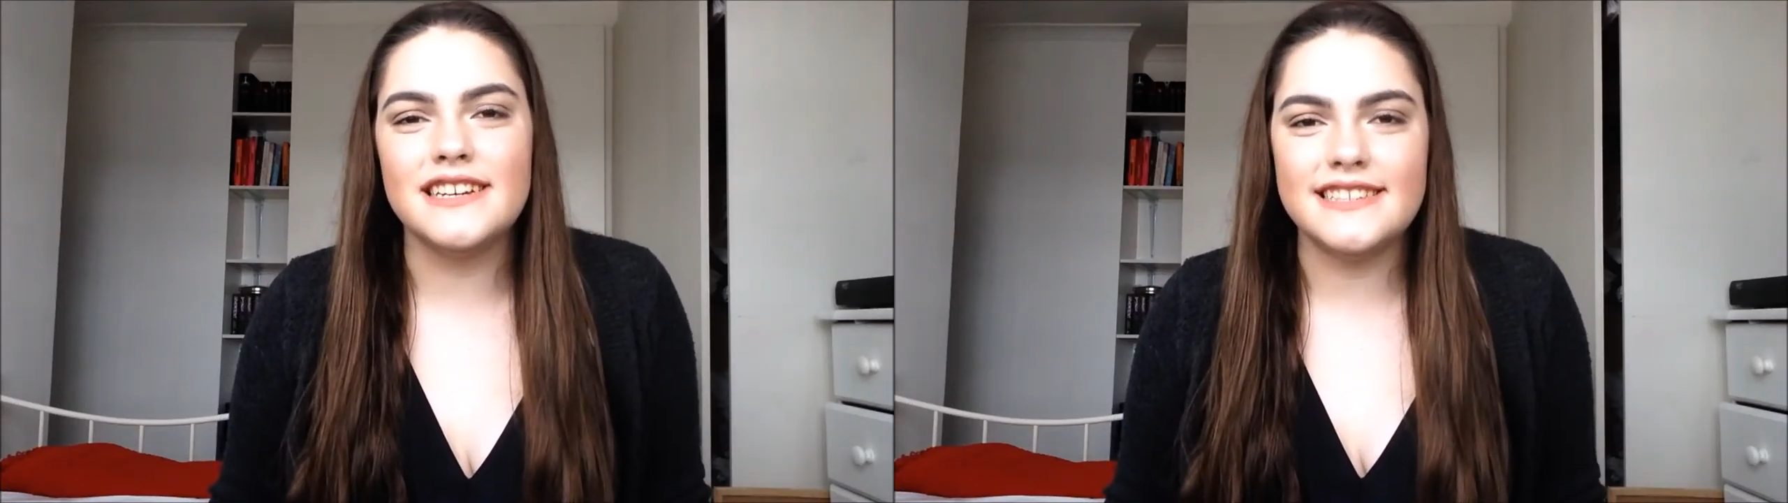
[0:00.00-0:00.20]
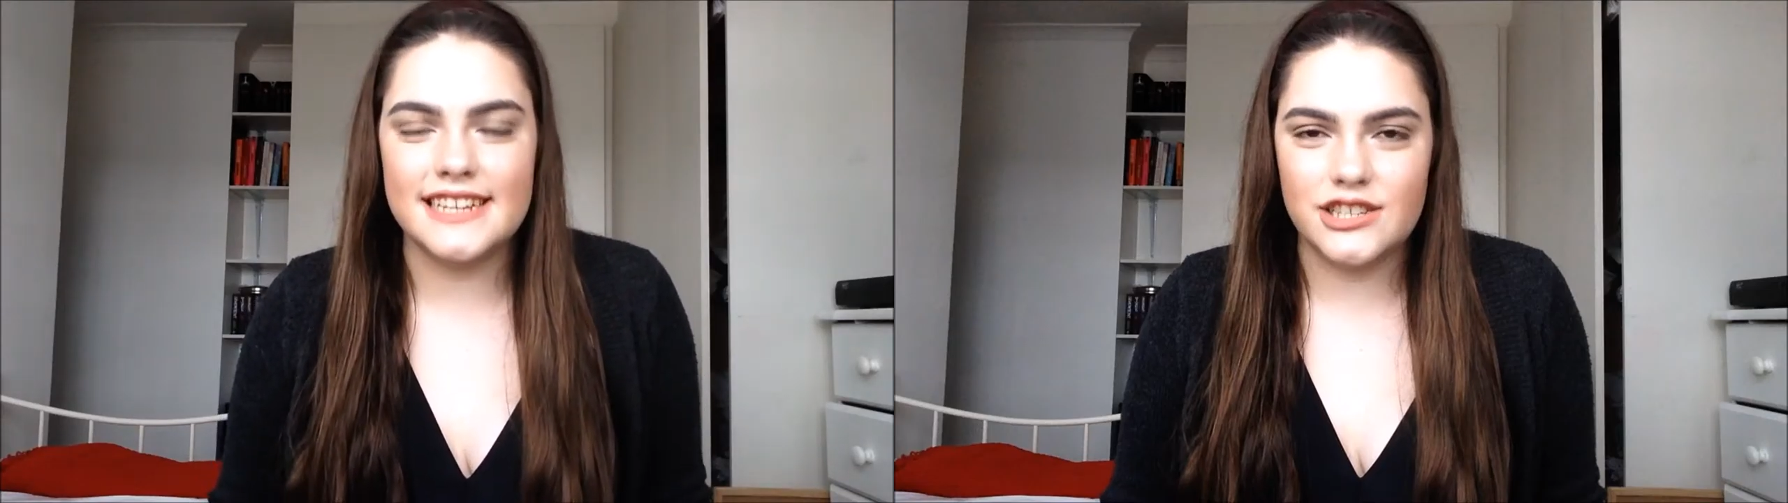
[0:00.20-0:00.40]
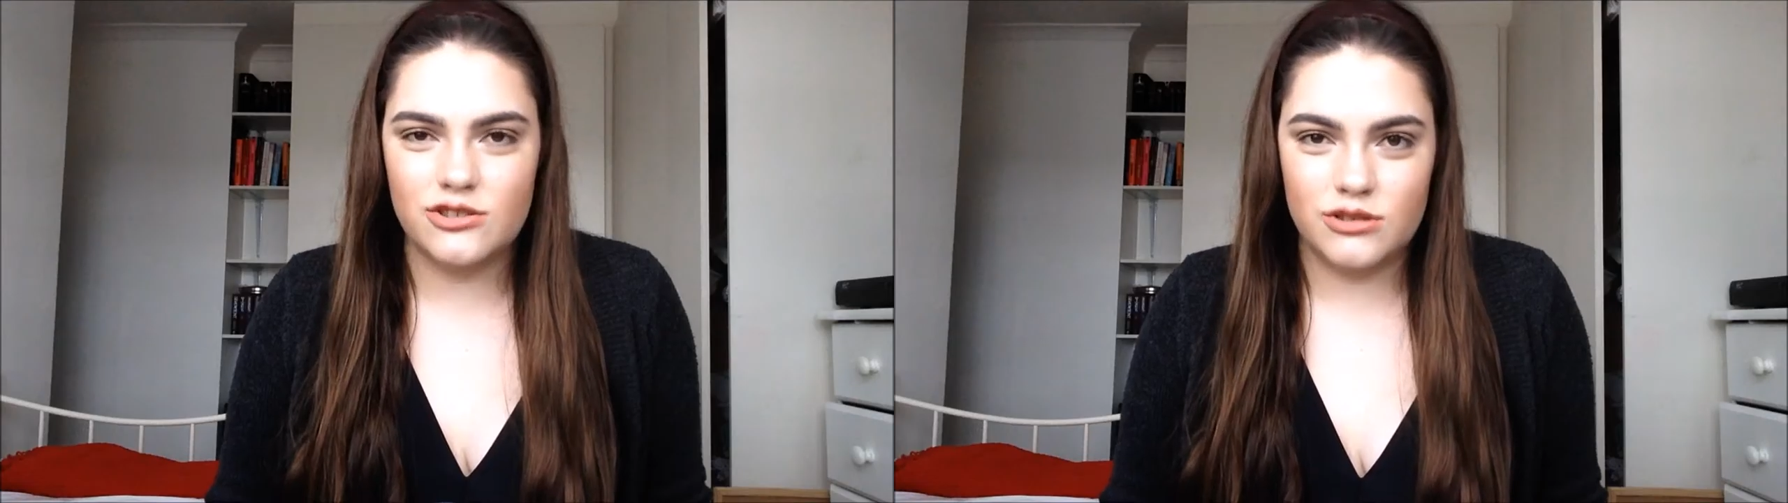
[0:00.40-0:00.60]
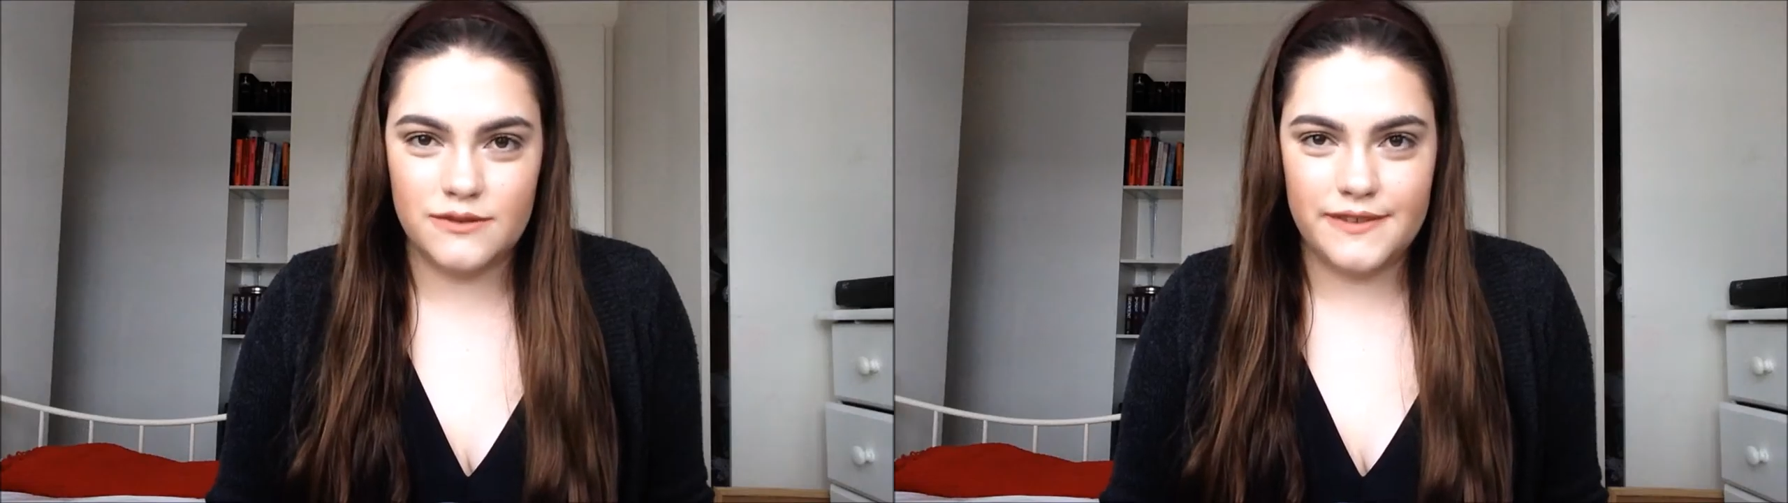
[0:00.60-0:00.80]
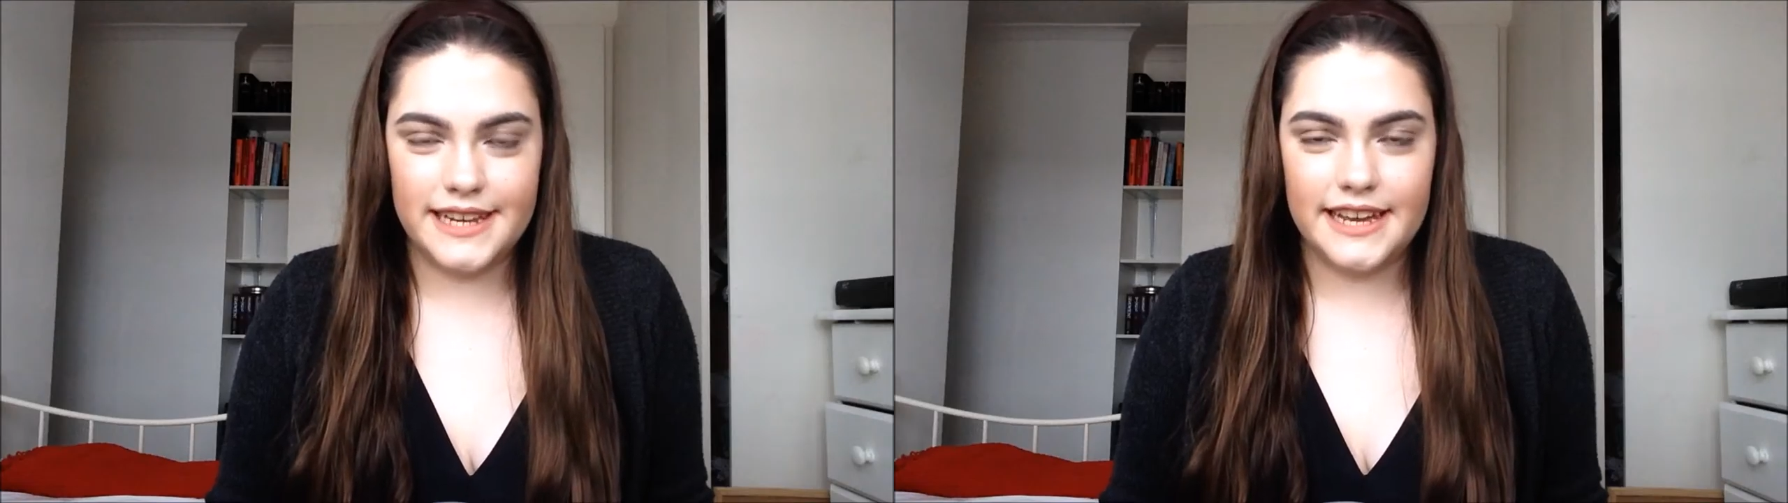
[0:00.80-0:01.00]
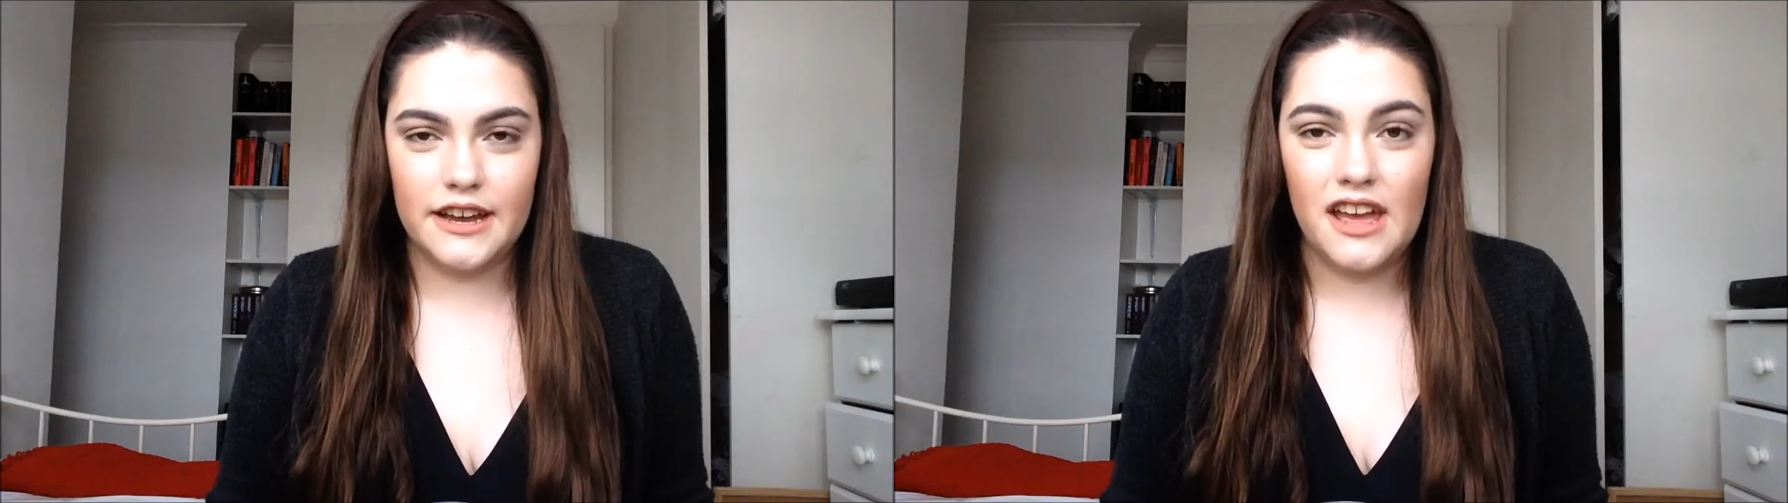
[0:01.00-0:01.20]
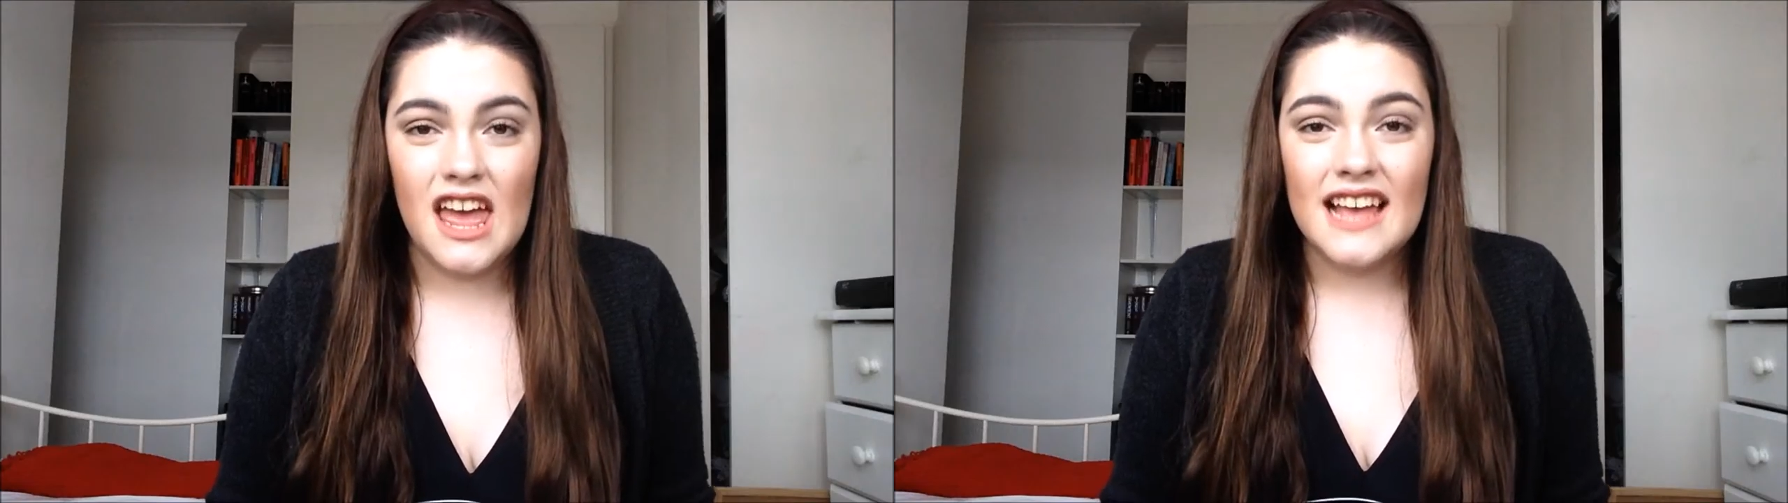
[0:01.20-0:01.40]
essentials video.